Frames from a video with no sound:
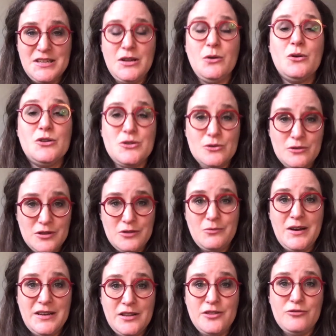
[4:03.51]
could talk the
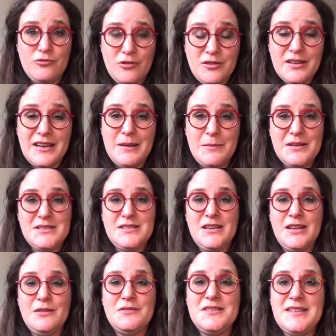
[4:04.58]
reader through the limits that
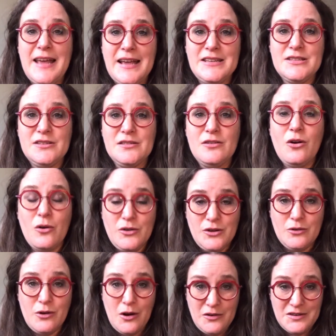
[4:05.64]
you've set on
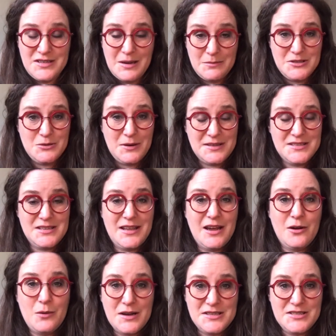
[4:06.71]
your own attempt to answer that
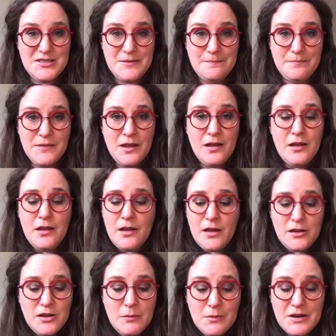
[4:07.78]
question.
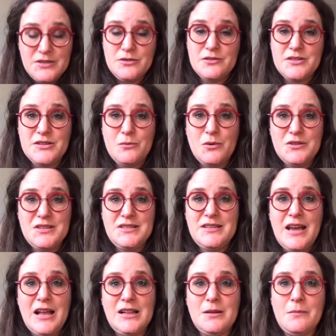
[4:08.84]
You might also want to
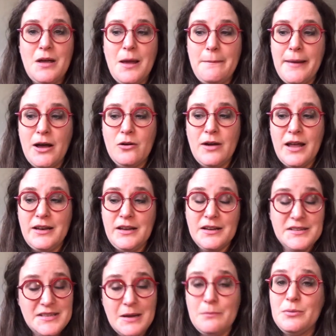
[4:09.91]
tell them about any
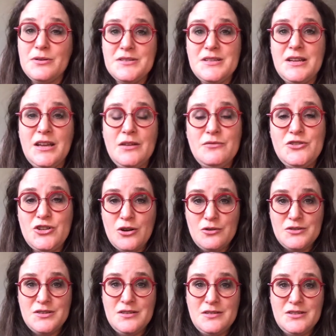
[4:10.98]
examples that you've
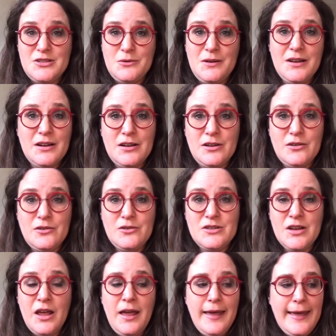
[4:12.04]
chosen to include,
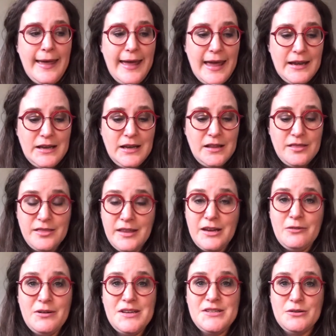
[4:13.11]
any
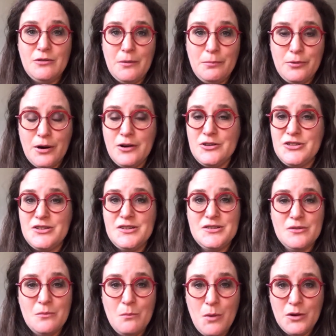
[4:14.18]
theories or approaches
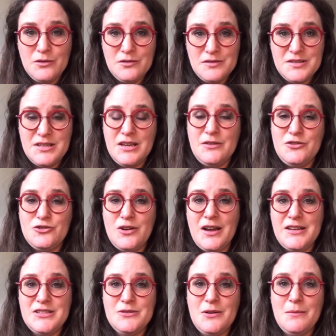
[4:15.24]
or models that you
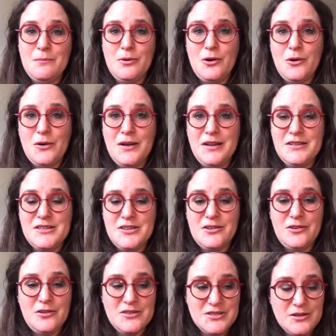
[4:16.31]
tried to employ
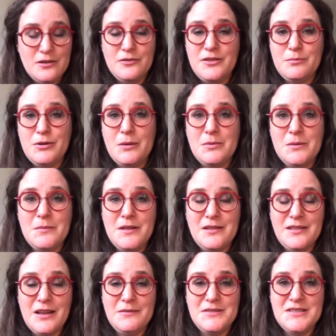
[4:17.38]
to solve the problem that
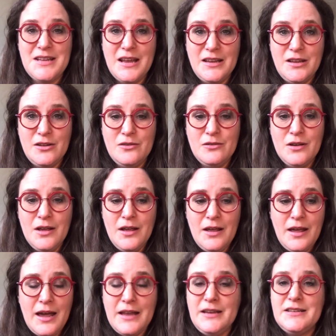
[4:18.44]
they've set you,
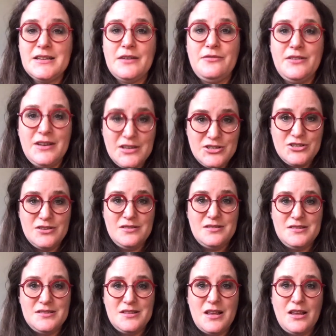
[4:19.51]
any
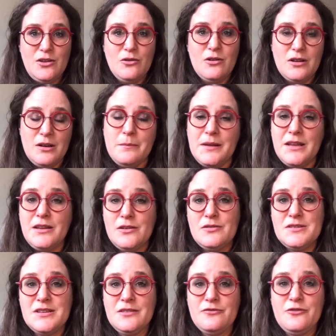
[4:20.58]
definitions that you're going to be
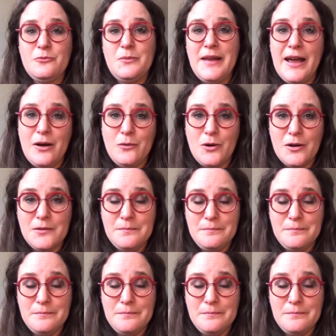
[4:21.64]
using from now on.